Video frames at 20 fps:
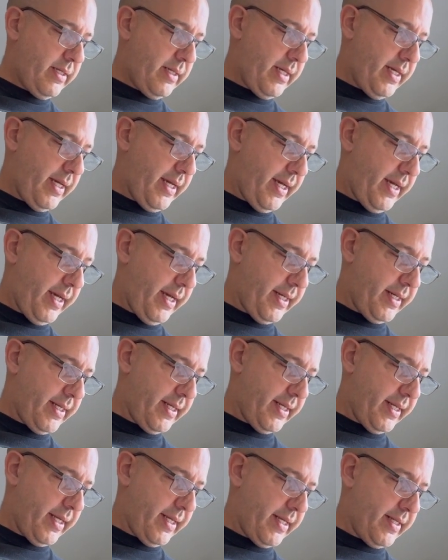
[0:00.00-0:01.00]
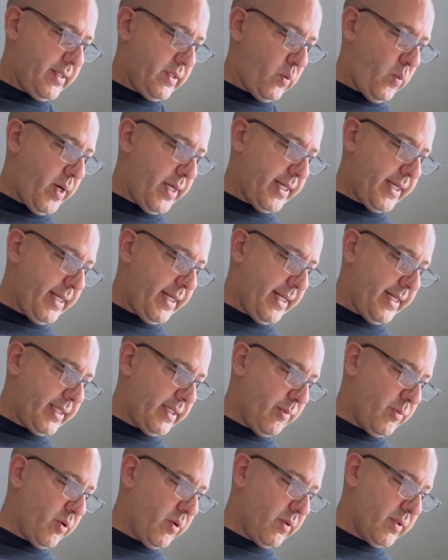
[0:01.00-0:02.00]
and is quite
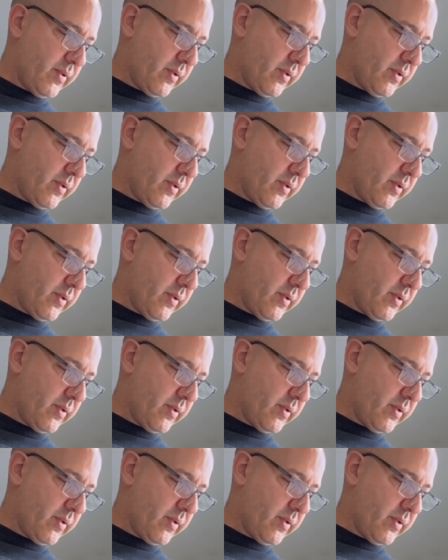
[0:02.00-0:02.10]
collectible.